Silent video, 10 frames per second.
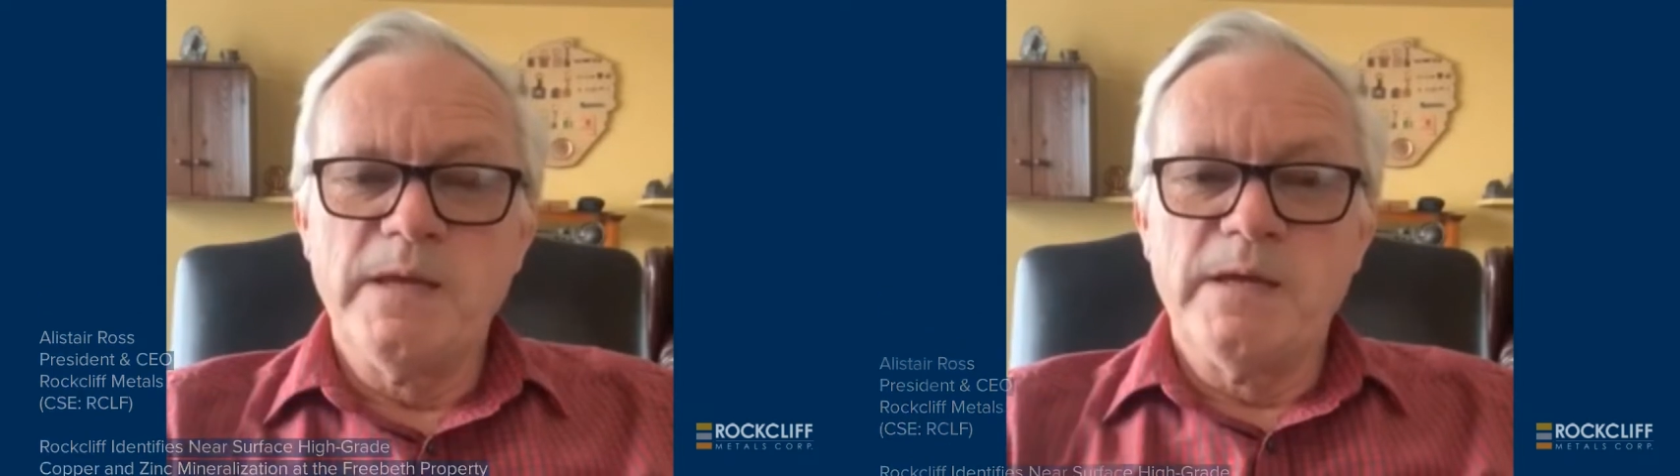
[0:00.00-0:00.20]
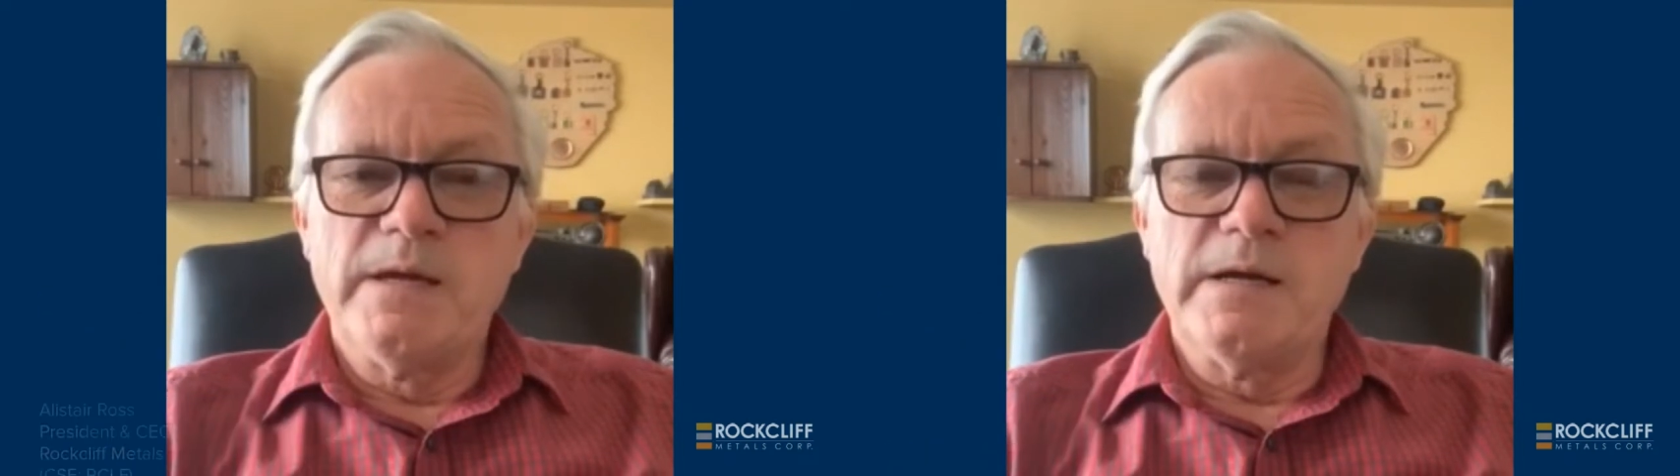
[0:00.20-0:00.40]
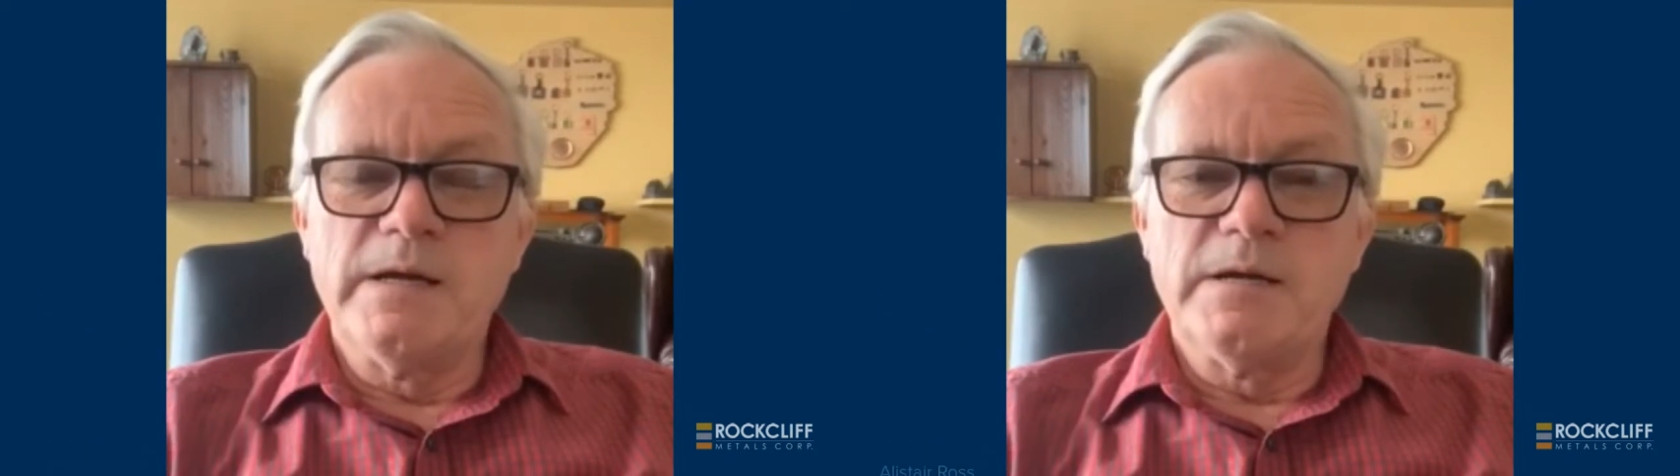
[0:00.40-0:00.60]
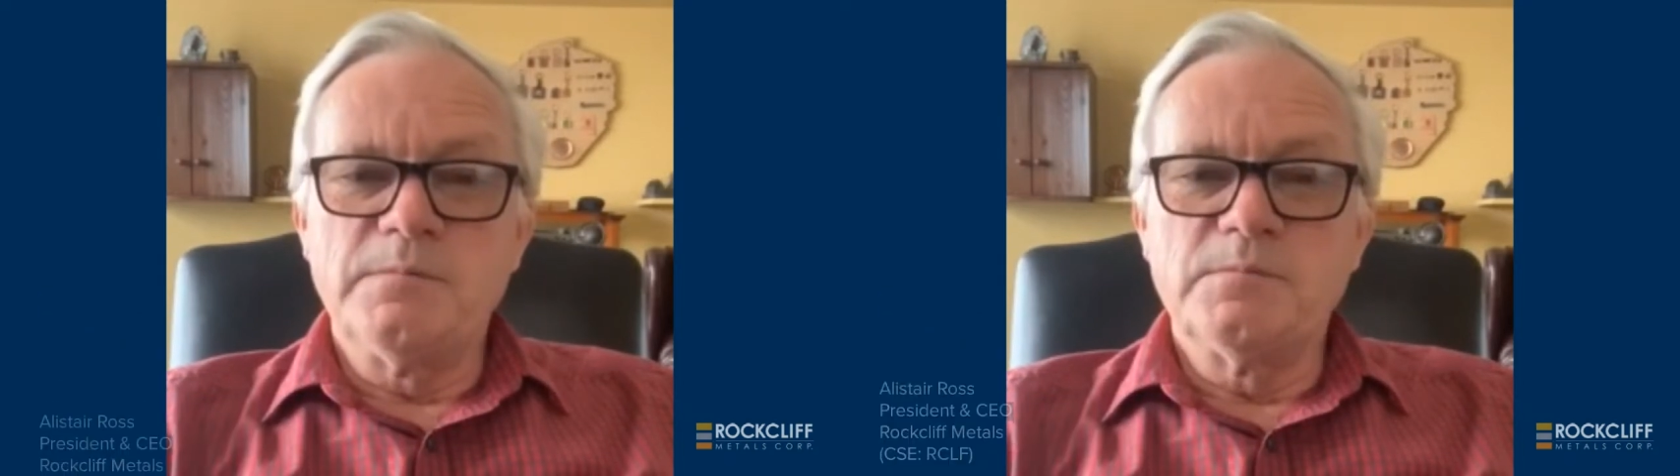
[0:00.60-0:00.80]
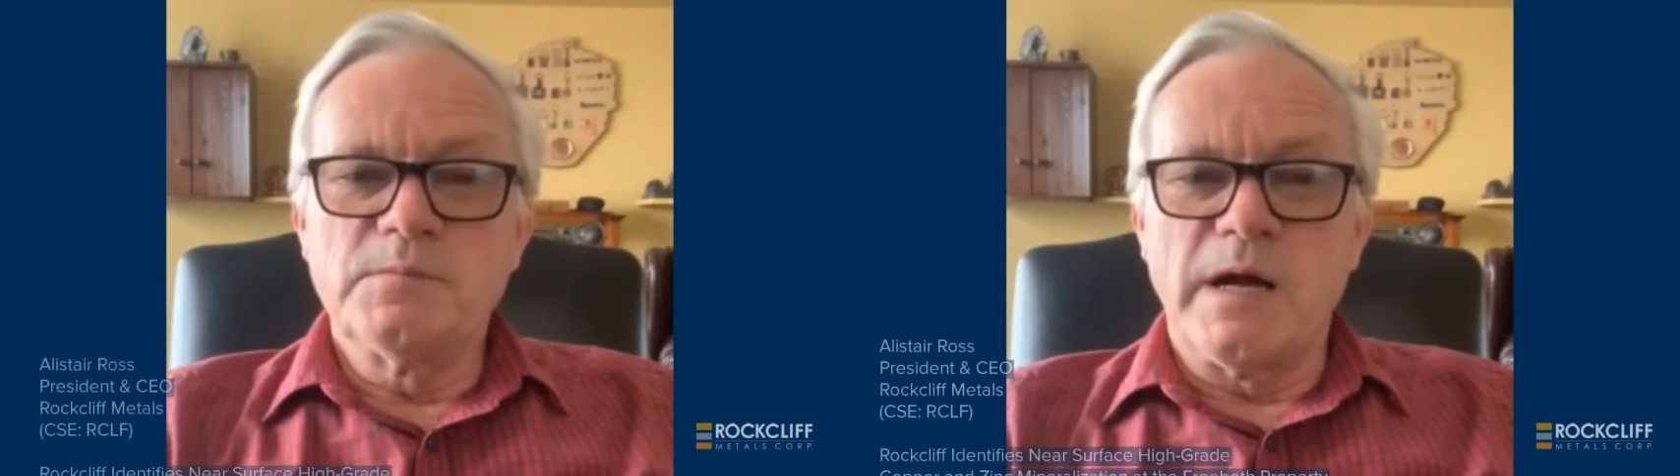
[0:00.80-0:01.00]

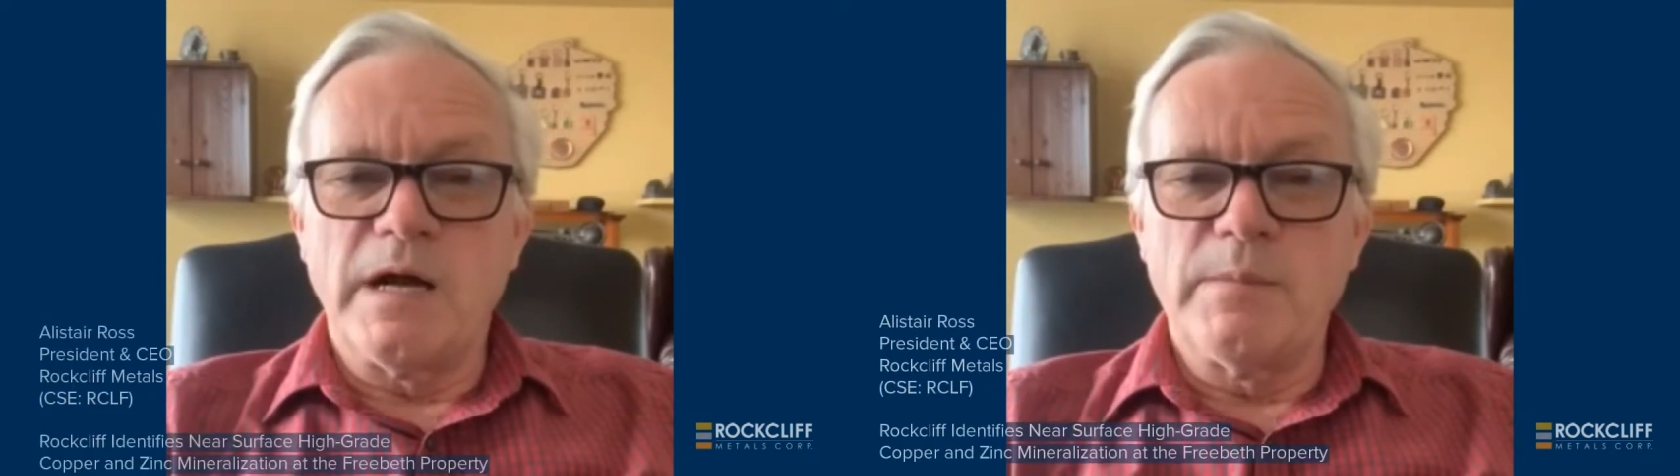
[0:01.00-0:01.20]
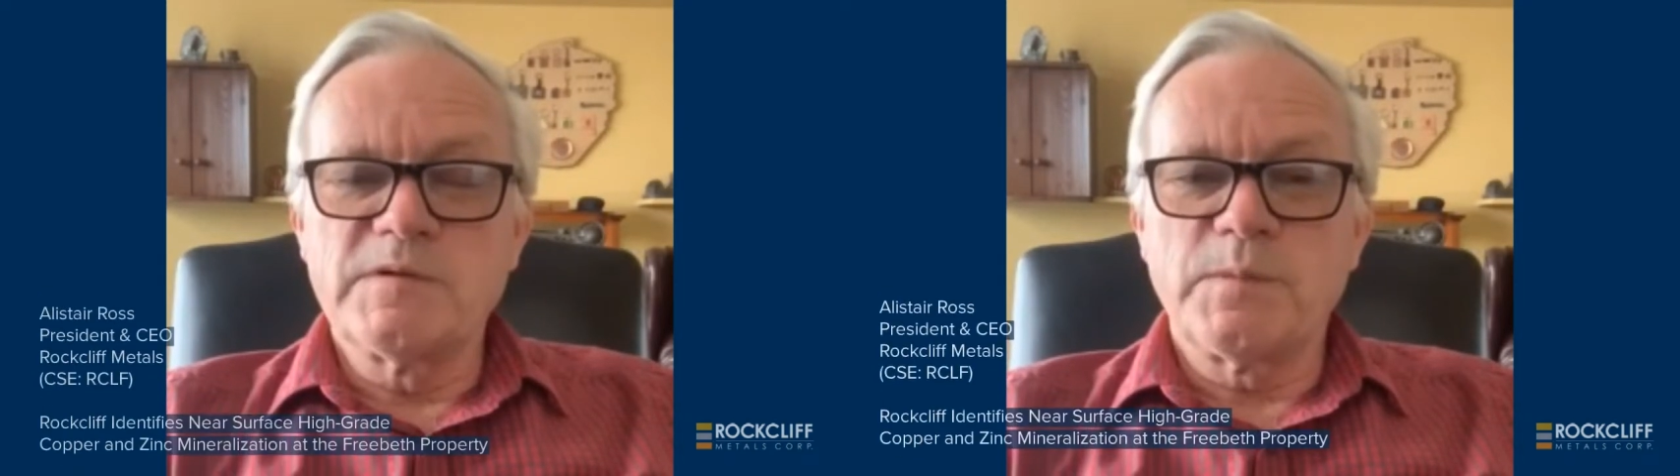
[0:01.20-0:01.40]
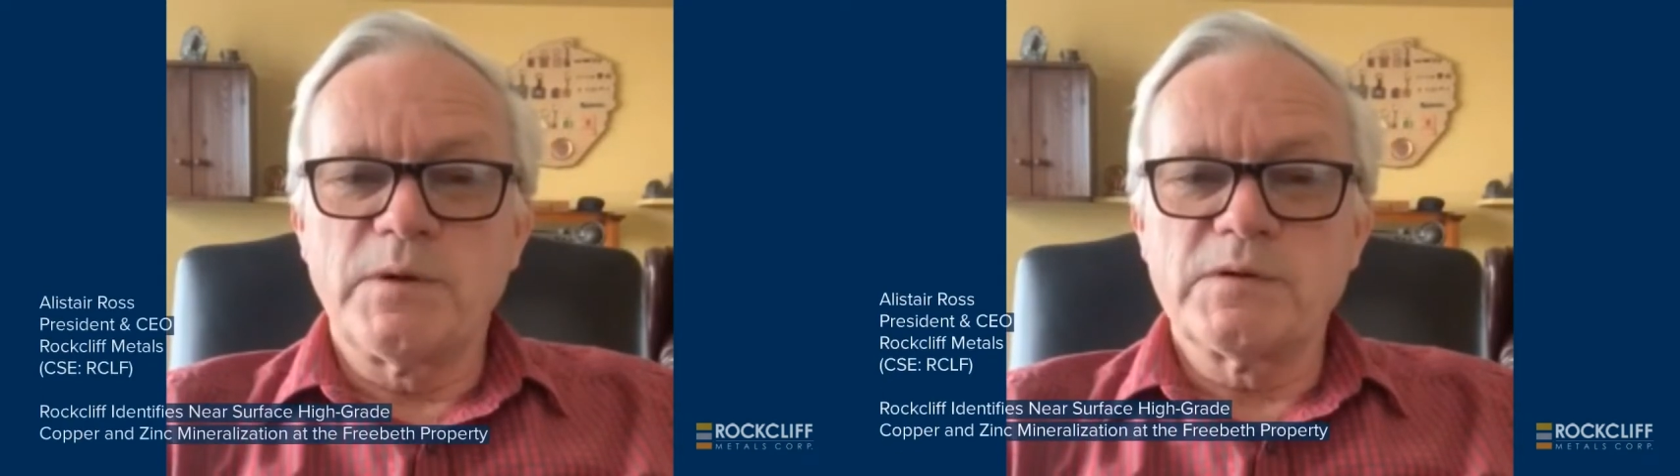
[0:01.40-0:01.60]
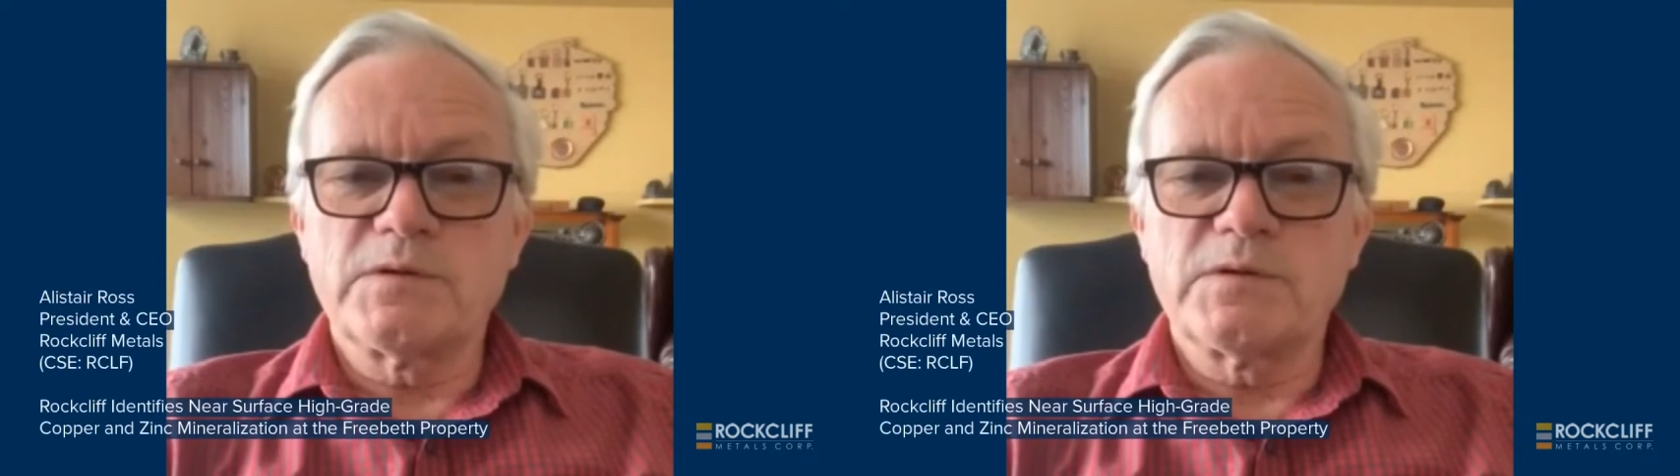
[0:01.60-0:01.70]
Our hub and spoke